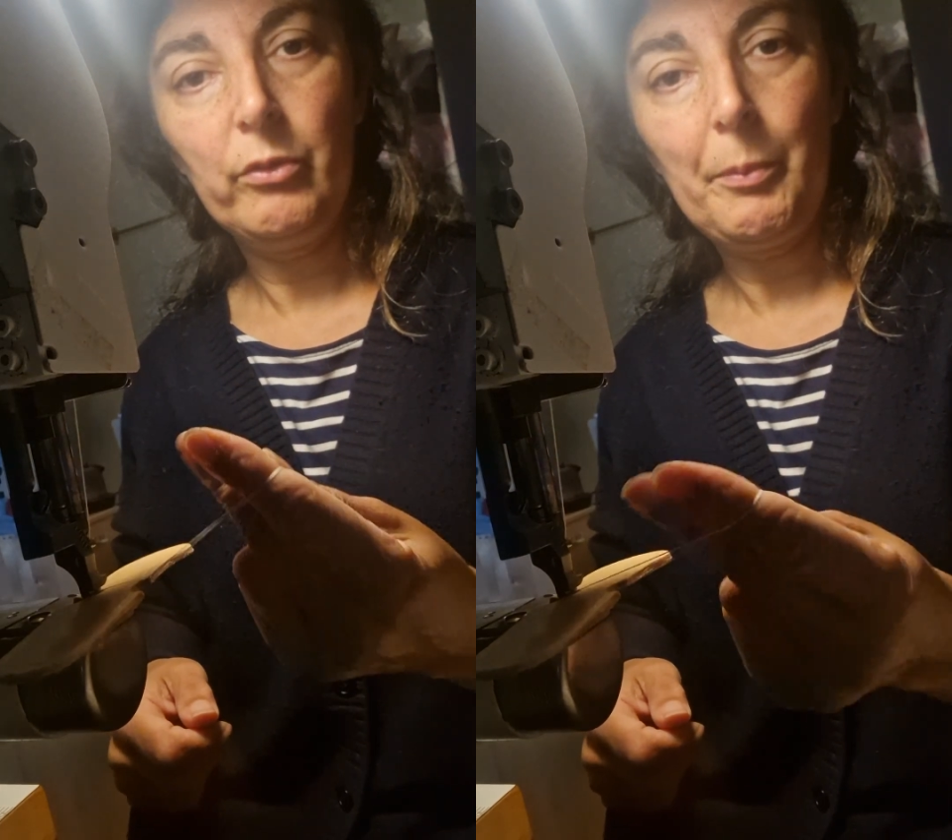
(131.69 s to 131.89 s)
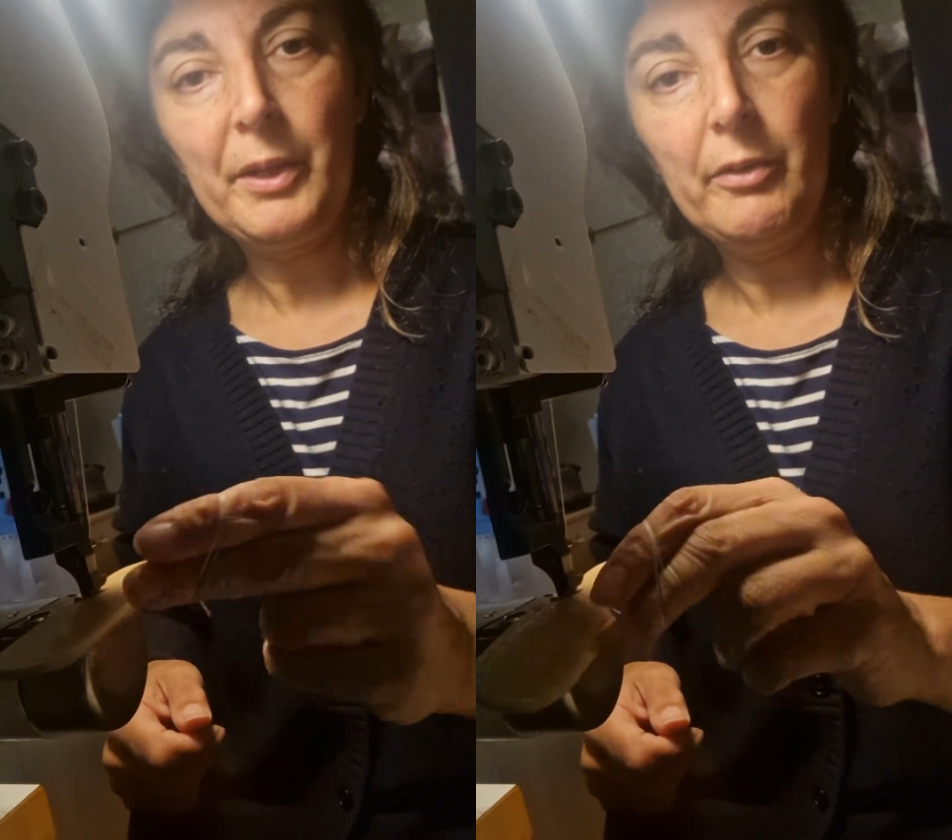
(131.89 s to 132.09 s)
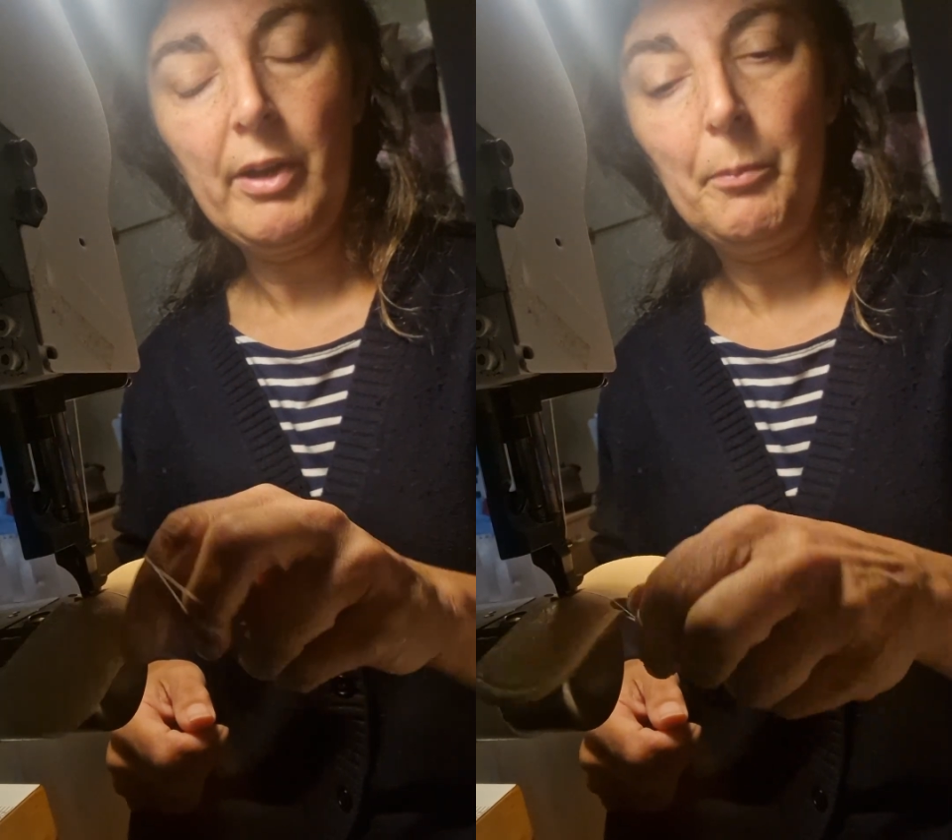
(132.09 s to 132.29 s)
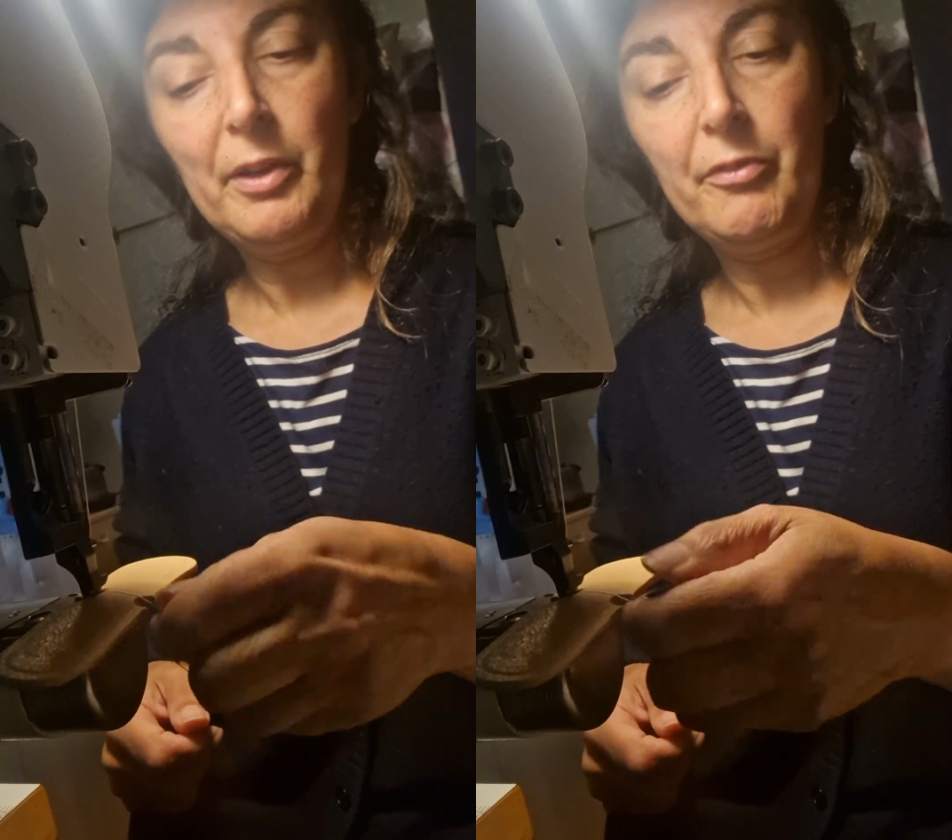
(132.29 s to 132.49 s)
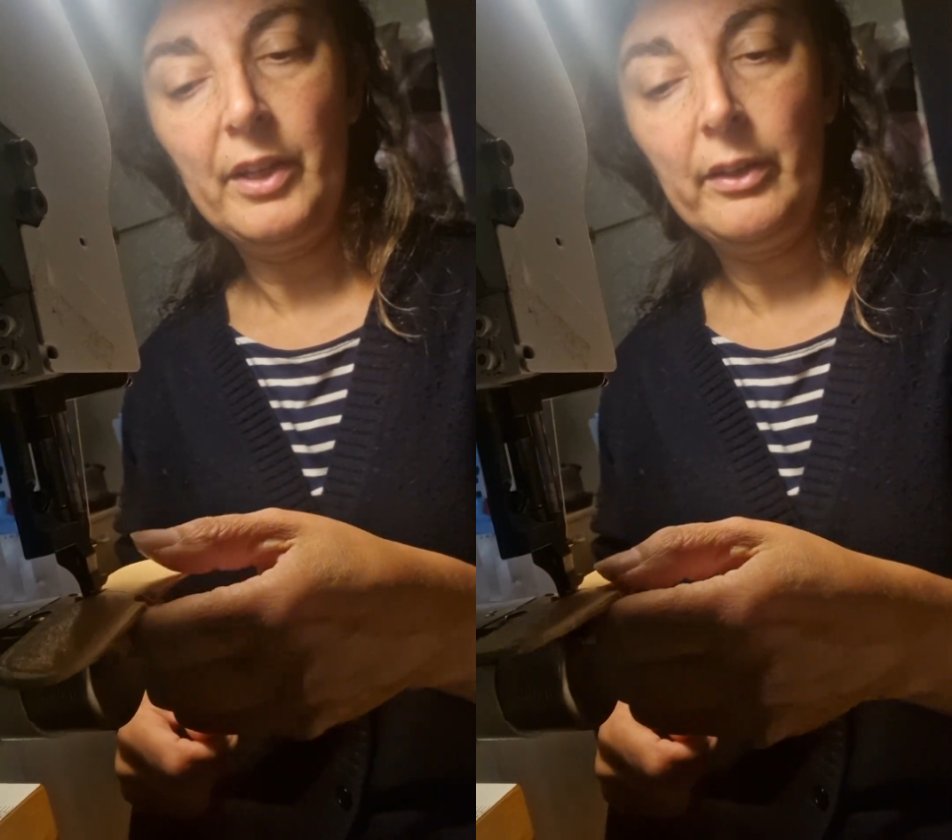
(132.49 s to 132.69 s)
wrapping it around my
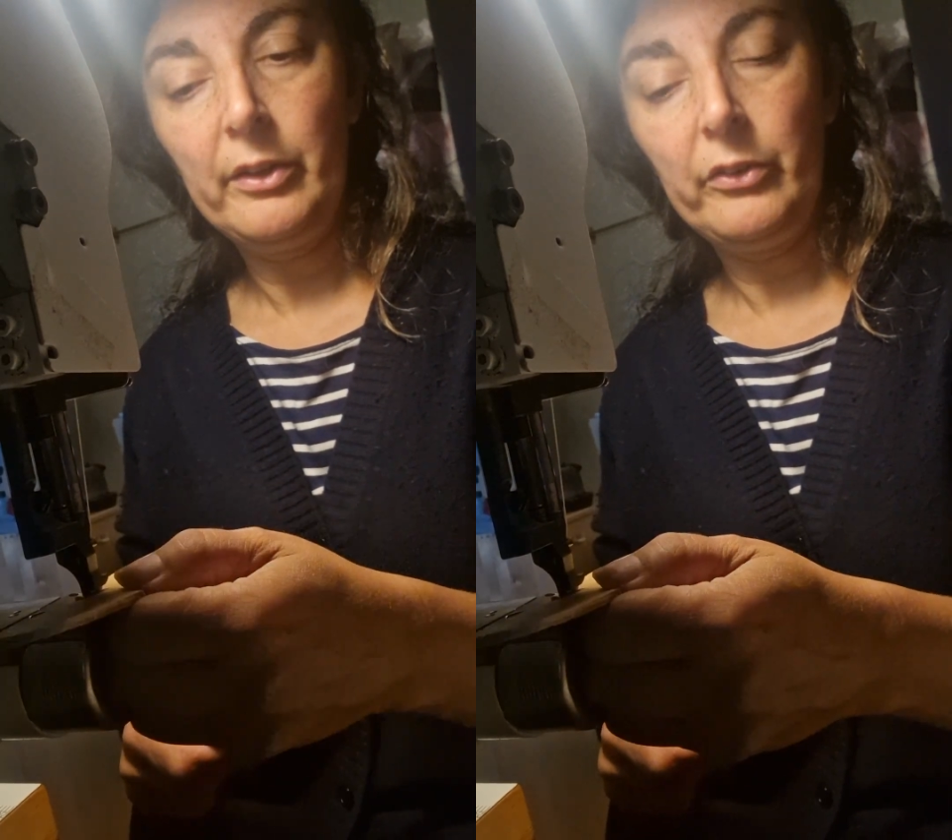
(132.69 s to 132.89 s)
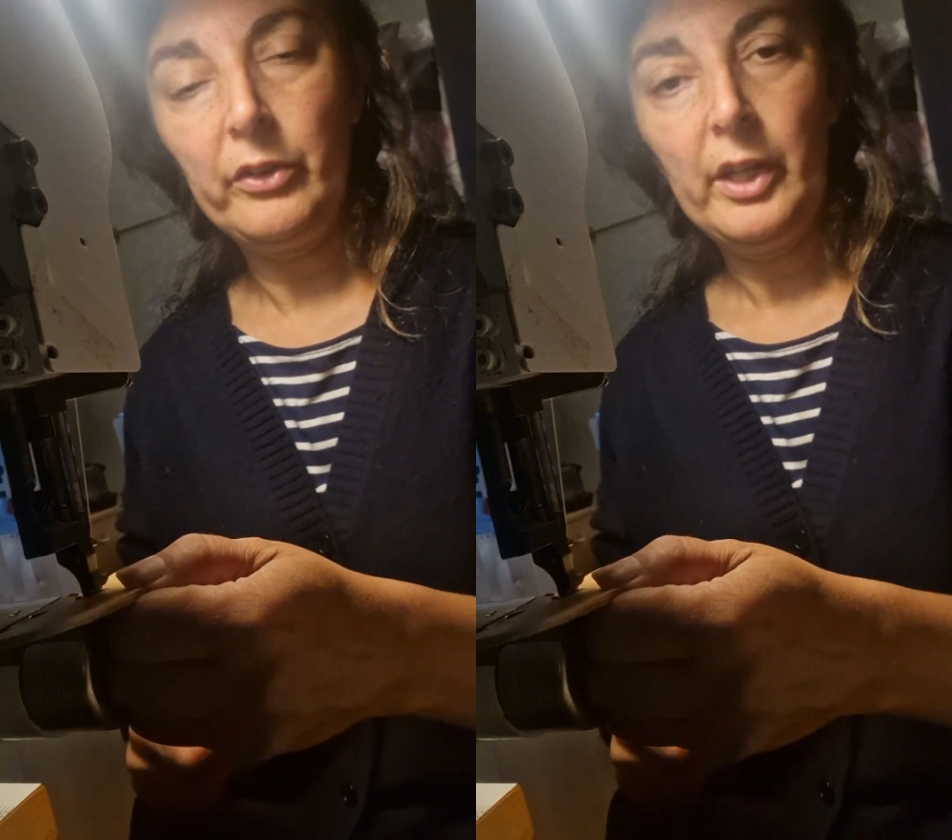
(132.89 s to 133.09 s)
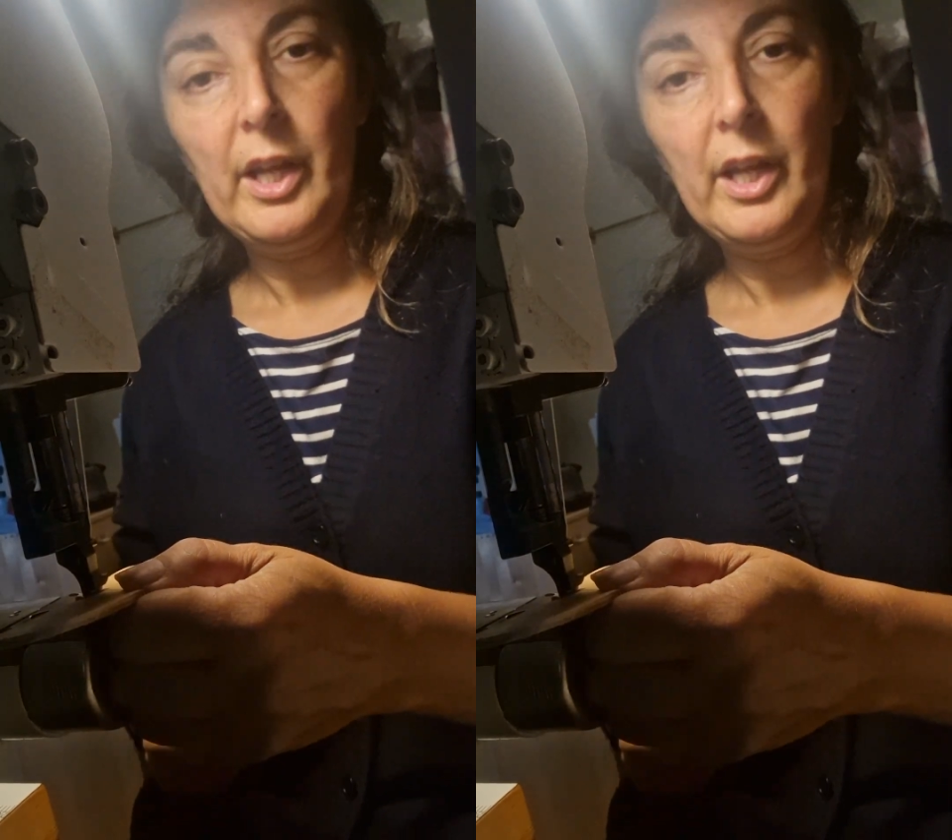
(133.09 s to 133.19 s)
fingers.